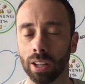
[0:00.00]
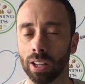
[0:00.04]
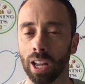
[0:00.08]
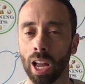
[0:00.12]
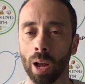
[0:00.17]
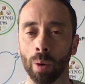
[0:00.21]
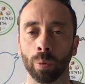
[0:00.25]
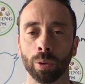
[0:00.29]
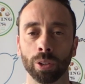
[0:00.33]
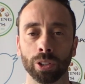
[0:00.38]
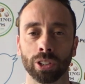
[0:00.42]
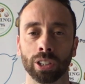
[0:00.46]

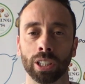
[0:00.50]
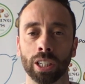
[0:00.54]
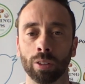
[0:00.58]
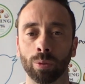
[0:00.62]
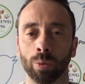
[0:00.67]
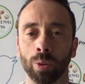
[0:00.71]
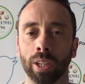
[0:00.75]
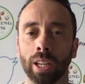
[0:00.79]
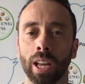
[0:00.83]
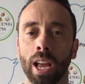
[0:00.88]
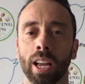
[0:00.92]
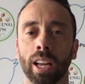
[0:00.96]
and we'll see if
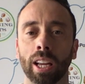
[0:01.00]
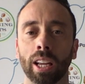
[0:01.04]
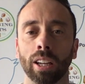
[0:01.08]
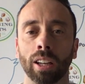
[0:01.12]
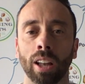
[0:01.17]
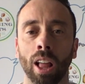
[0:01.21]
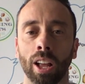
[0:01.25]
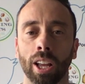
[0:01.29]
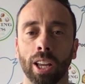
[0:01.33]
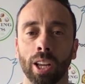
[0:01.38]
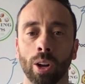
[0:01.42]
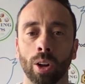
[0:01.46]
we can't get
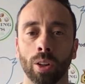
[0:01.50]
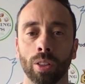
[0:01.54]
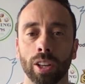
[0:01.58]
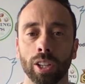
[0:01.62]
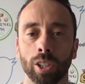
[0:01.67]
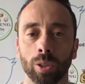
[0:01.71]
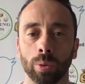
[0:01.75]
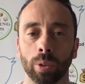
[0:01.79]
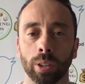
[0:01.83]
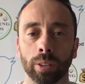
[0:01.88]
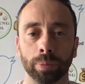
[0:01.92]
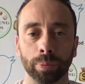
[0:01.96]
lucky on
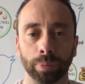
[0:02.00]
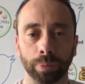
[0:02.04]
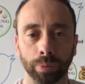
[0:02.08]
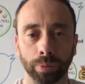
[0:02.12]
this one.